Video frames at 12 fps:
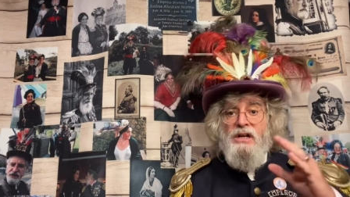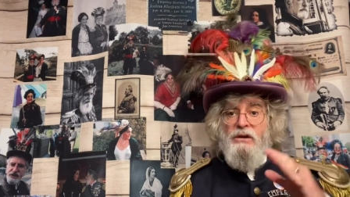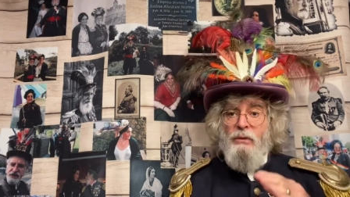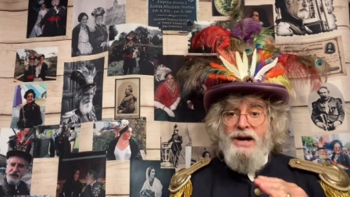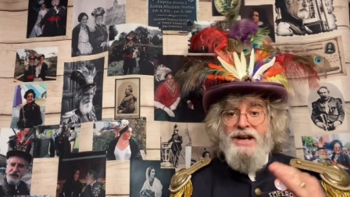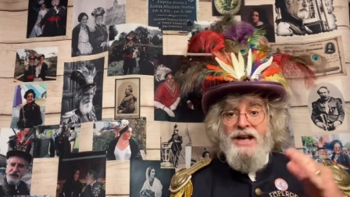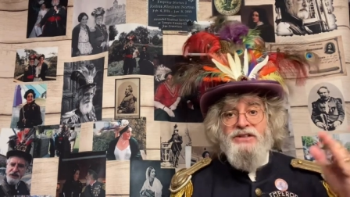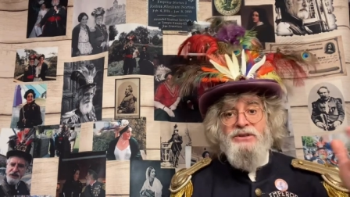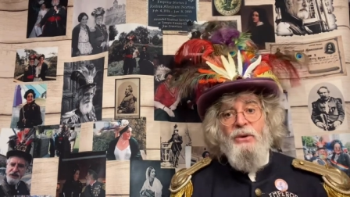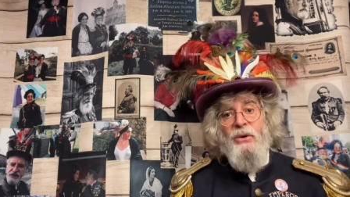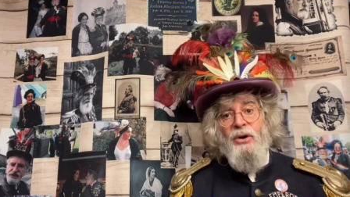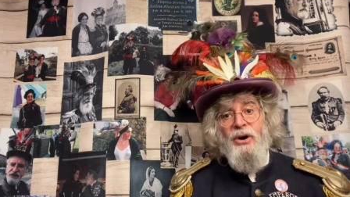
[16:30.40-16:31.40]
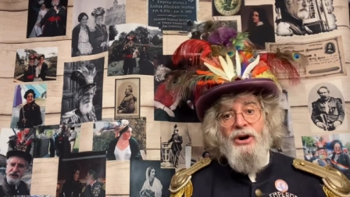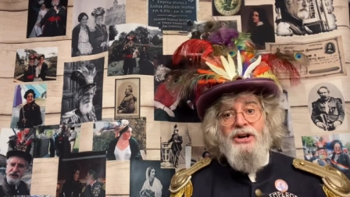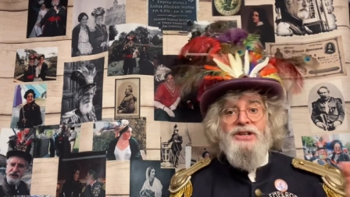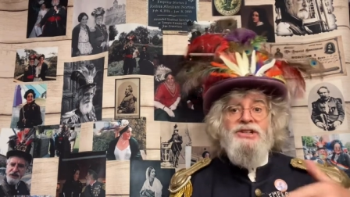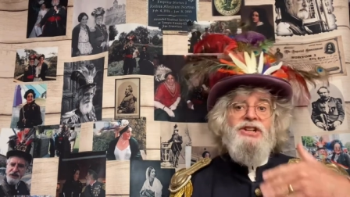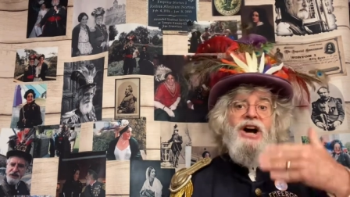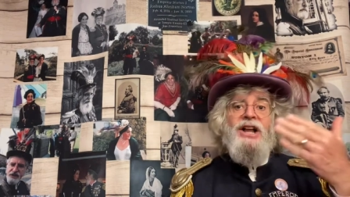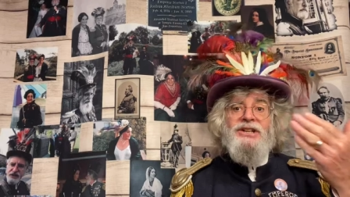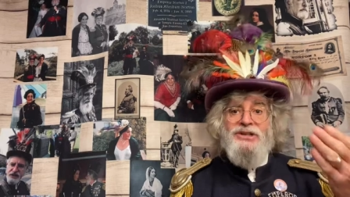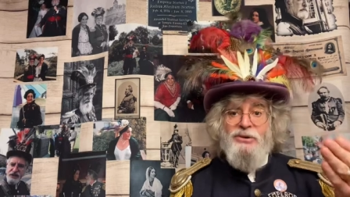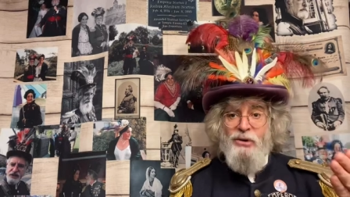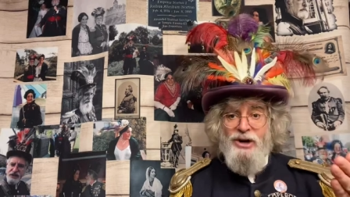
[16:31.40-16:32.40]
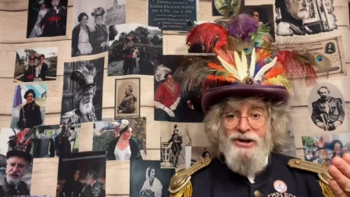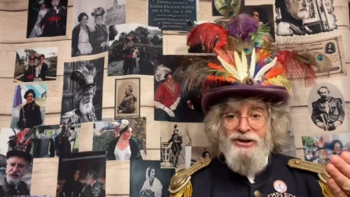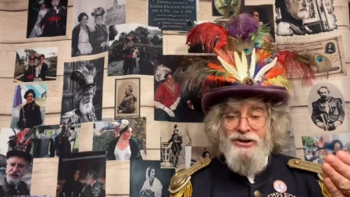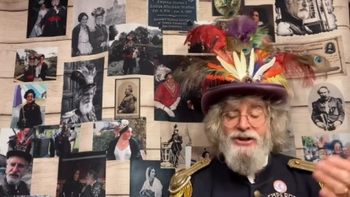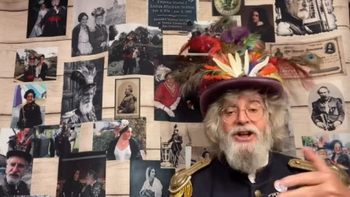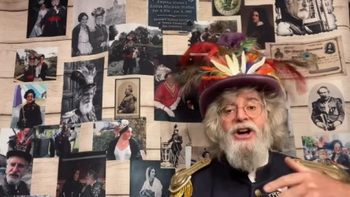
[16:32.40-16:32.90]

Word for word: Right next door, John's Grill,